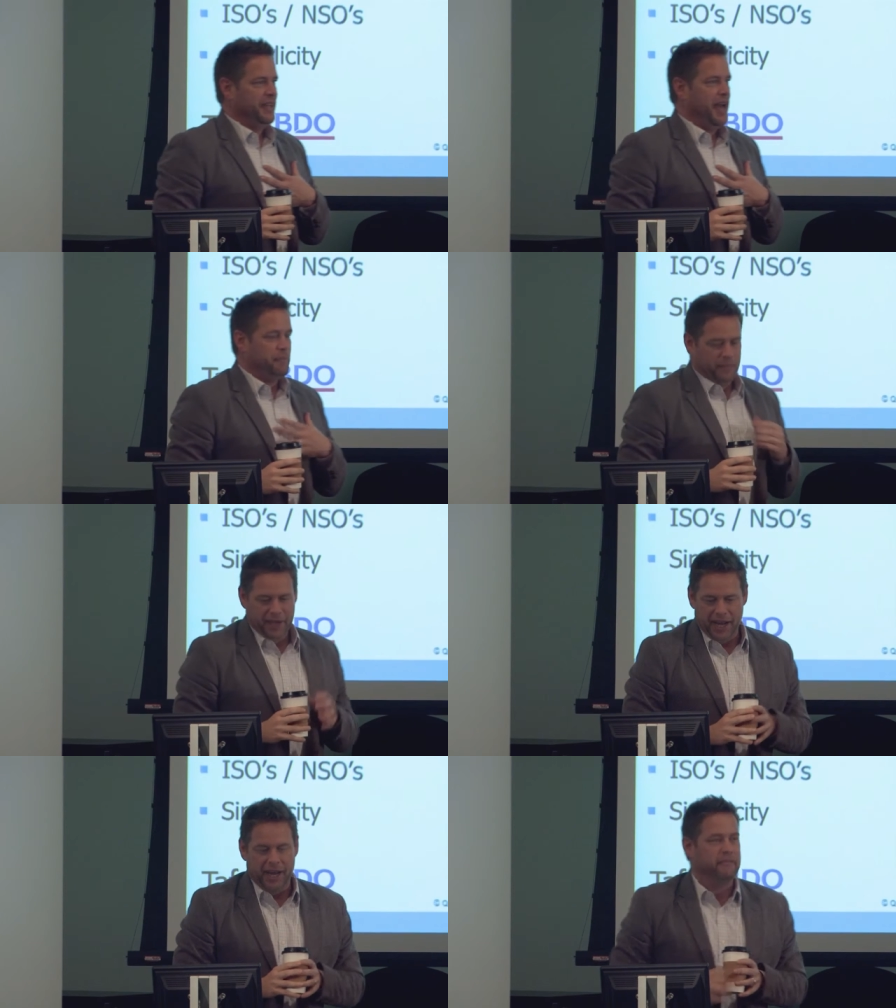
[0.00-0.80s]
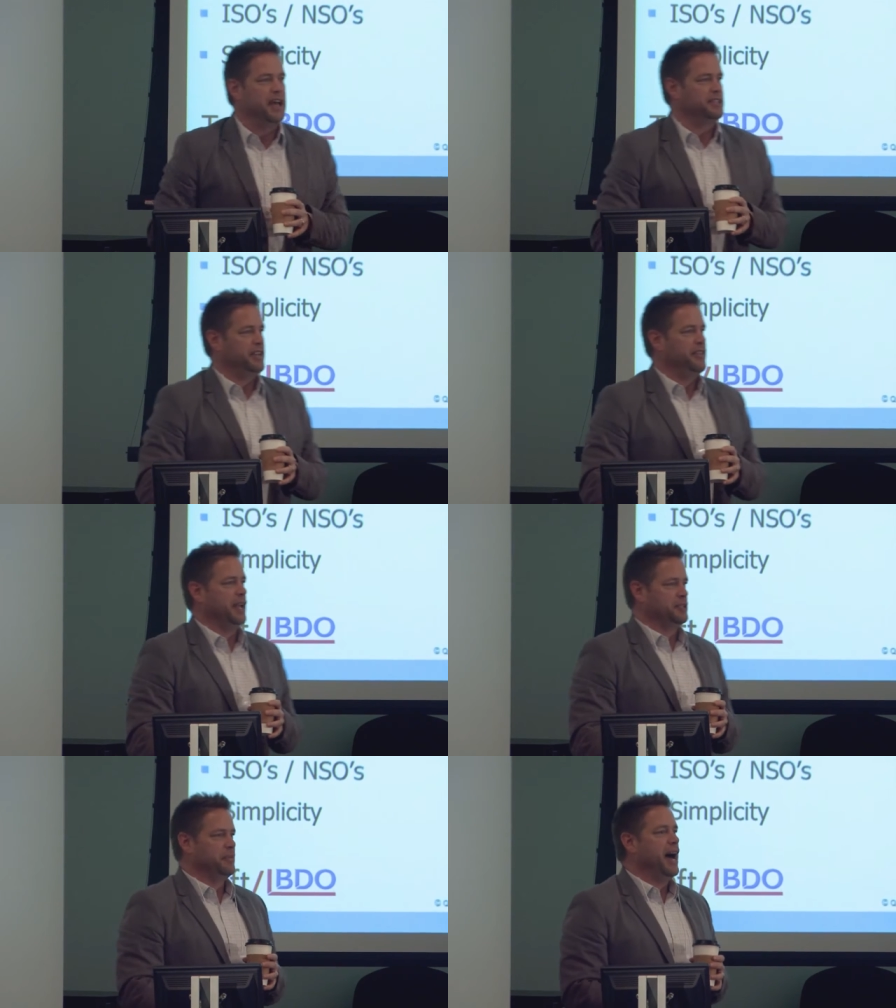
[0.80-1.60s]
I'm, I didn't invest in a thing
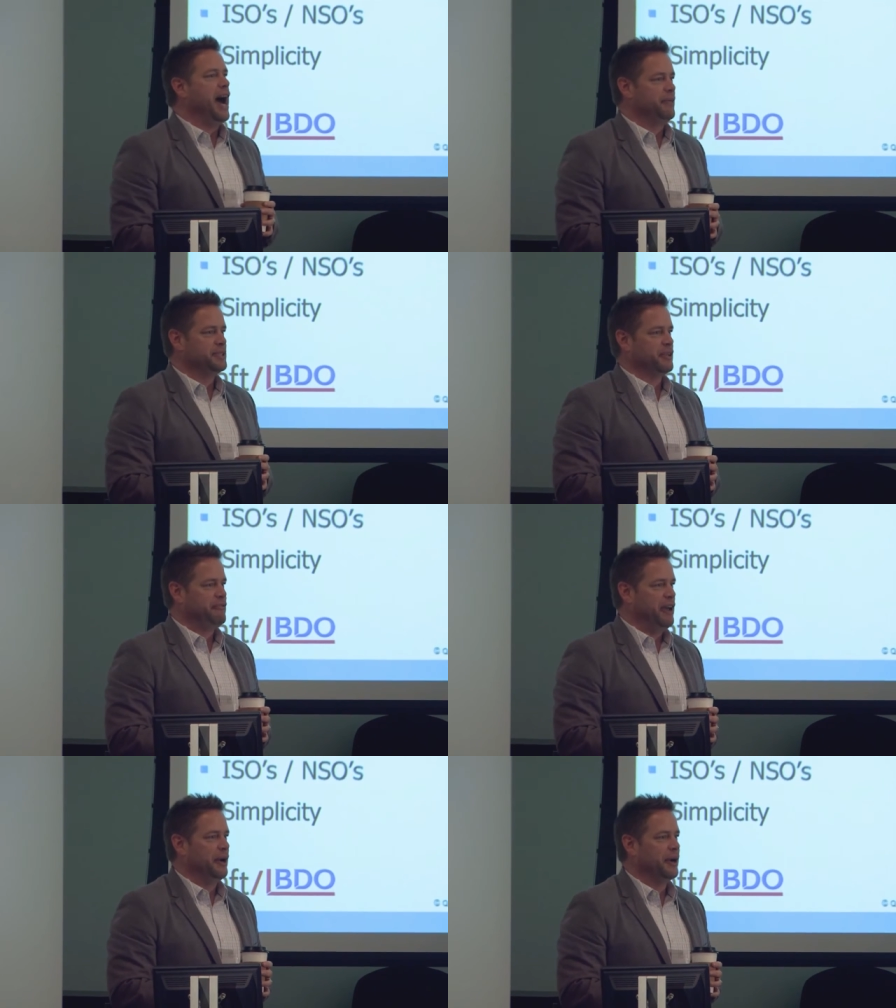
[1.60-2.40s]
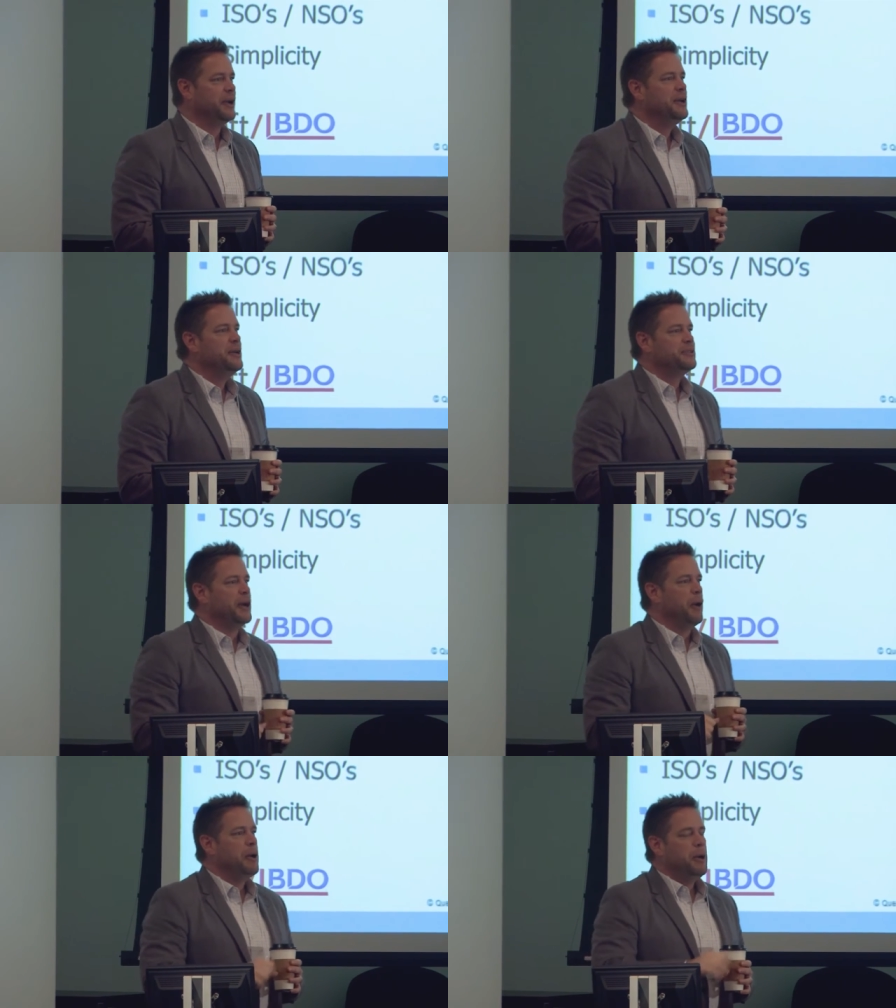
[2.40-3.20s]
it's going to be a high risk of failure.
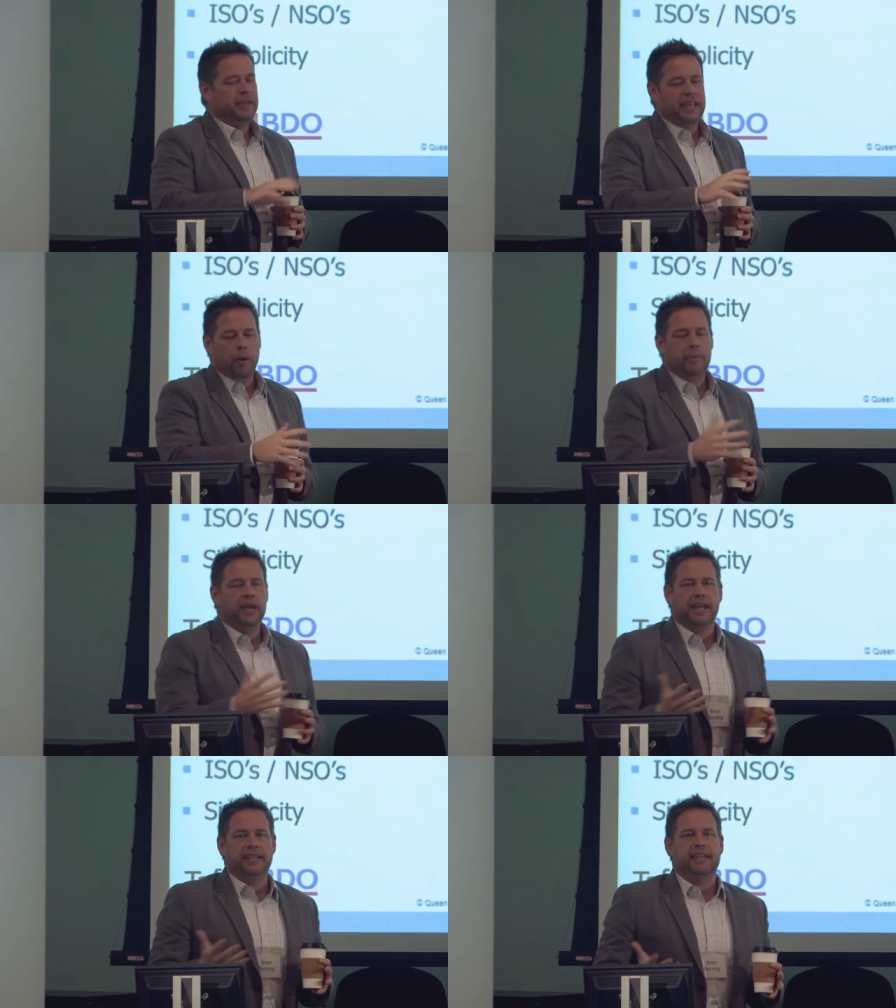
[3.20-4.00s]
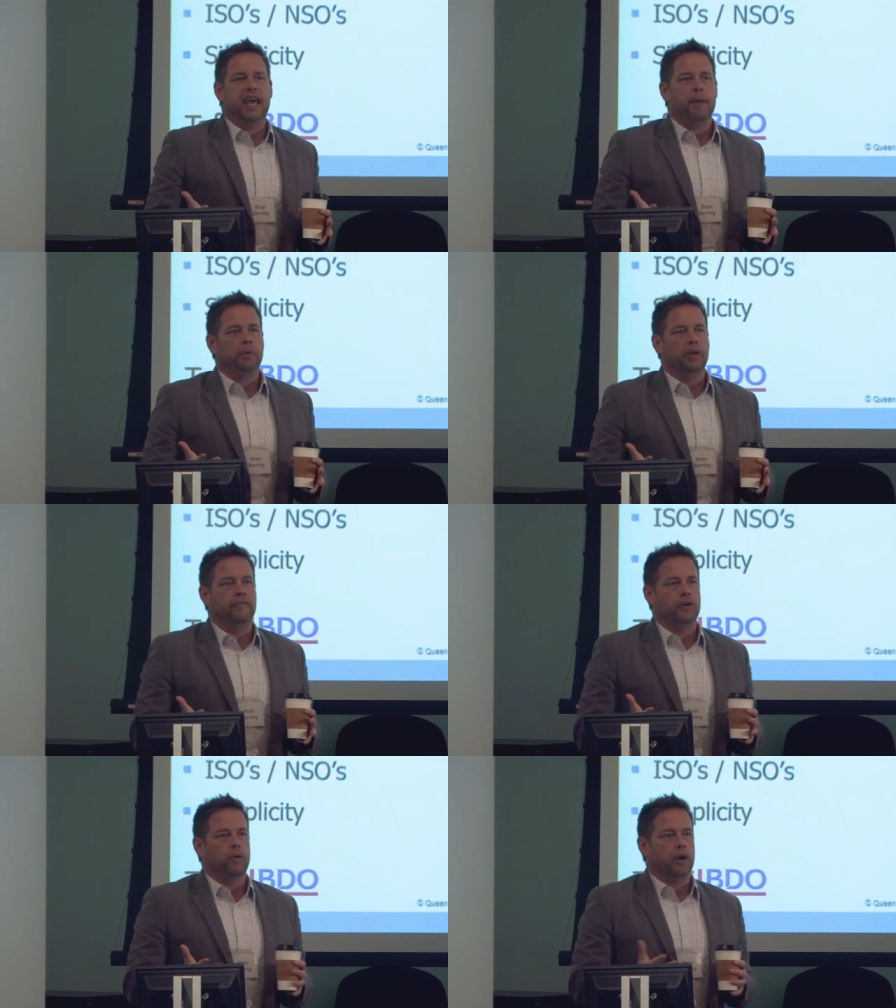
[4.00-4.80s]
So, but that would be an example of an